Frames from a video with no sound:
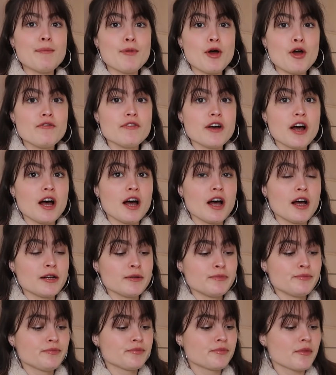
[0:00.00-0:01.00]
I'm over
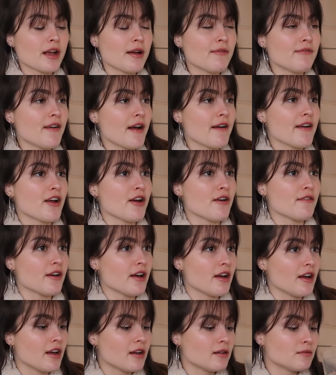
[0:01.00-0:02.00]
her. I'm very over
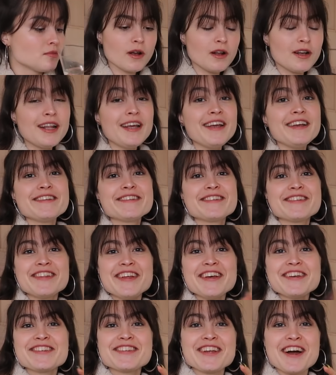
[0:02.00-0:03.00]
her. At least
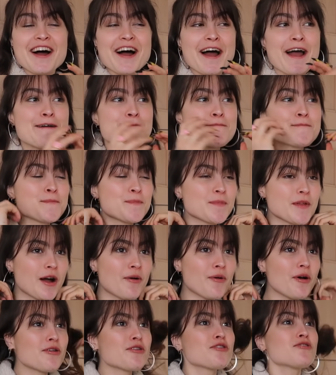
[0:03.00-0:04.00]
this time,
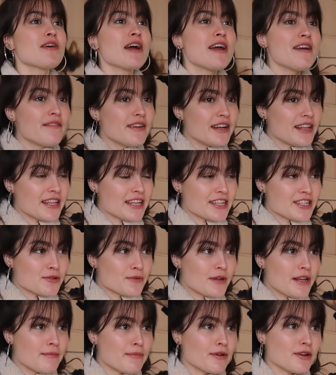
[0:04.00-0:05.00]
I won't crave anything
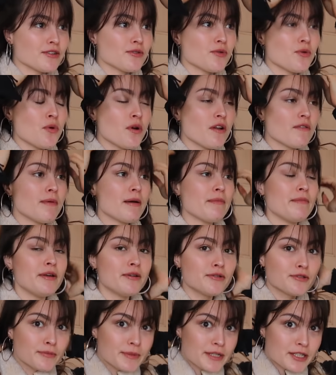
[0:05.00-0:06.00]
sweet because all of my
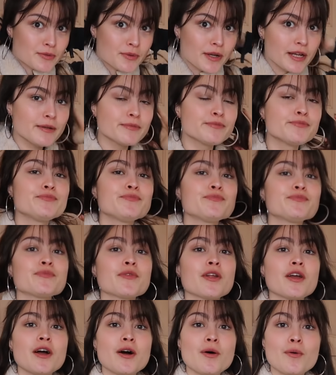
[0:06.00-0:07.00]
meals will be sweet.
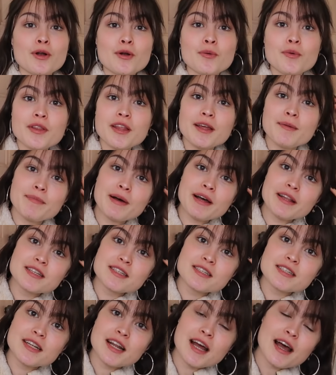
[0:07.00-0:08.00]
Wonder what the impact
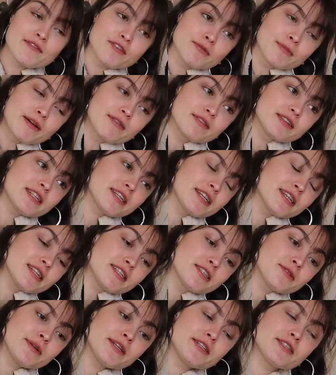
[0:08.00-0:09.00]
this is gonna have on my
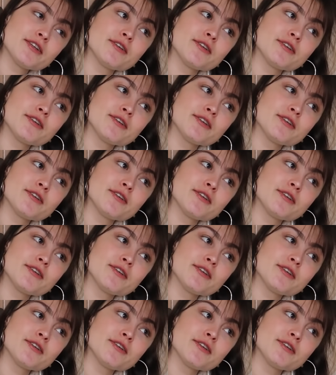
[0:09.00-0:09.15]
ridiculous sweet